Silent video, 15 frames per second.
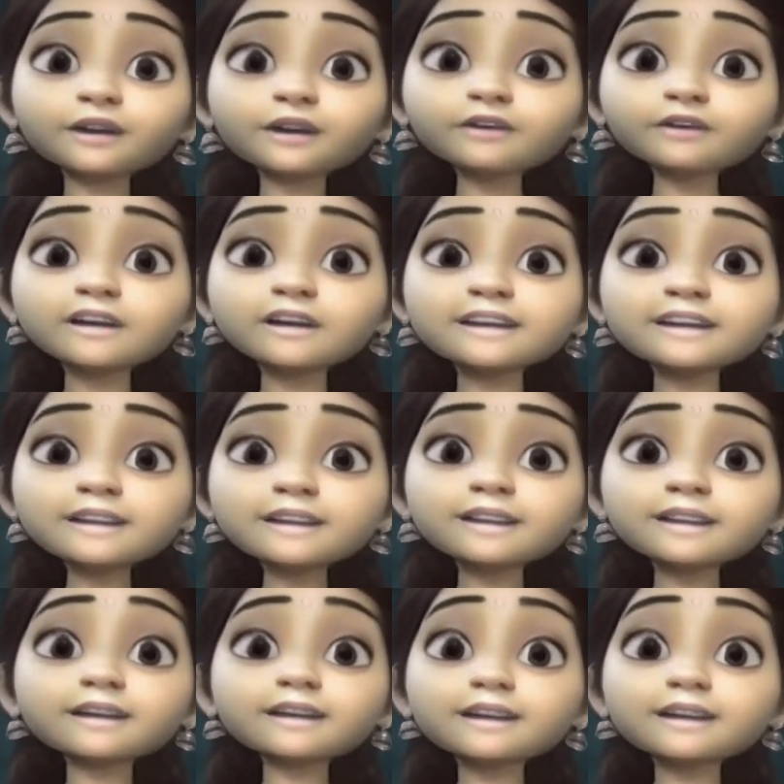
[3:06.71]
universities
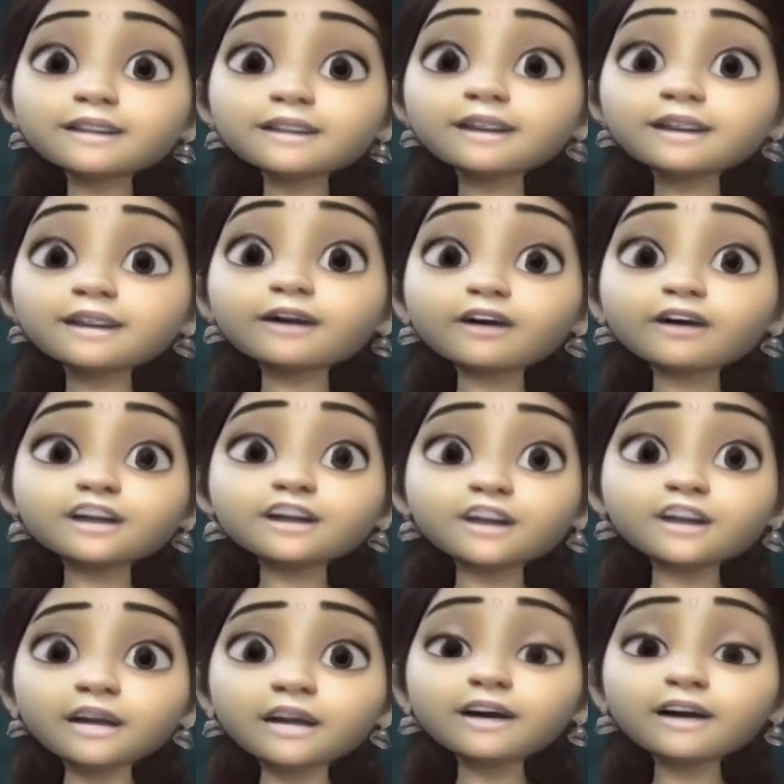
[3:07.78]
that doesn't require
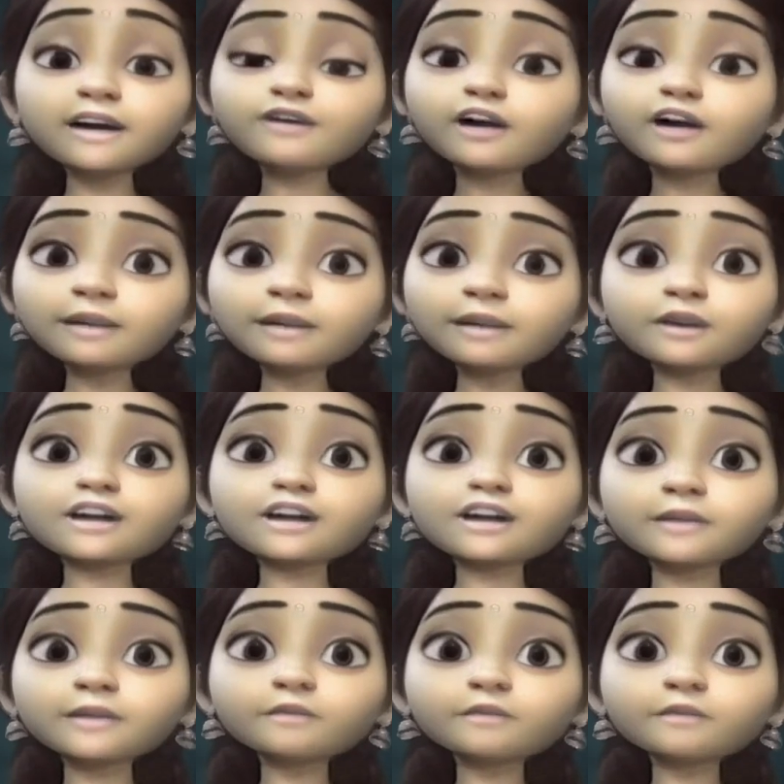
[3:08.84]
GRE for admission.